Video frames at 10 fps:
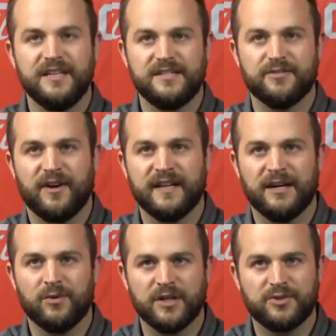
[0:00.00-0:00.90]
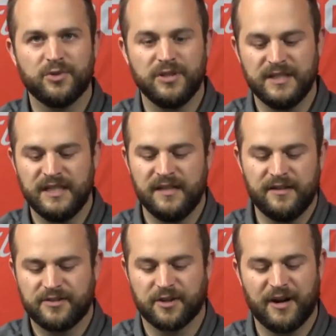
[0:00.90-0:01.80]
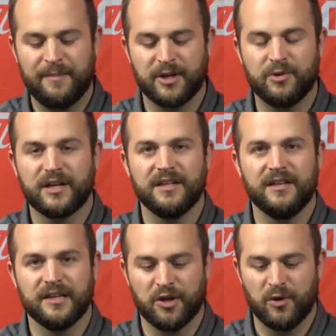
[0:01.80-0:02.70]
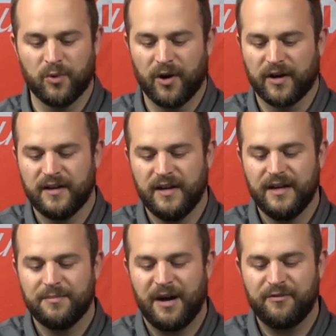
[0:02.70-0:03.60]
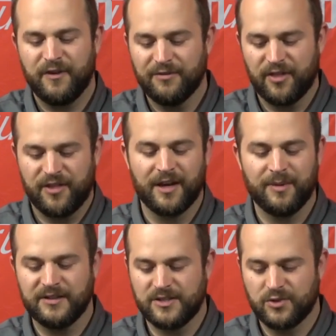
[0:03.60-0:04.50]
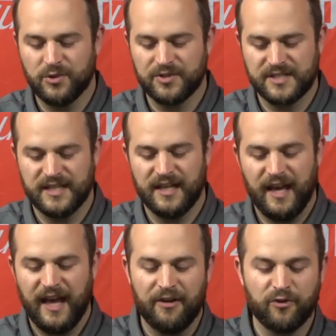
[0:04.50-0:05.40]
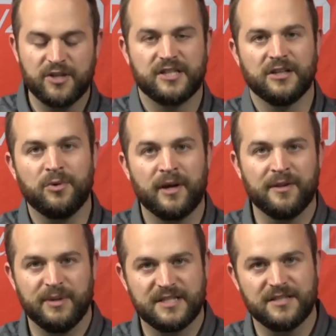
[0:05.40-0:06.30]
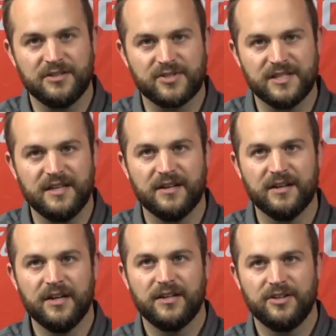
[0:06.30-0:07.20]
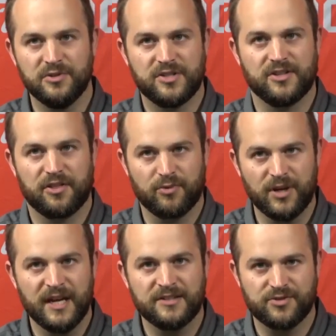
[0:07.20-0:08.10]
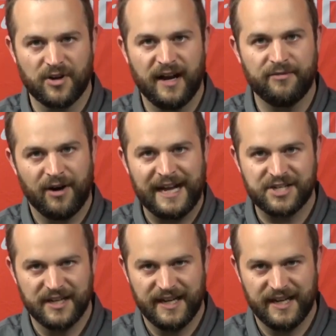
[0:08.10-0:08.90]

easy to find out what tool you need, to grab it quickly and go to work. My favorite thing about these tools is that every single one of the bits that you see here uses a 3/8 drive ratchet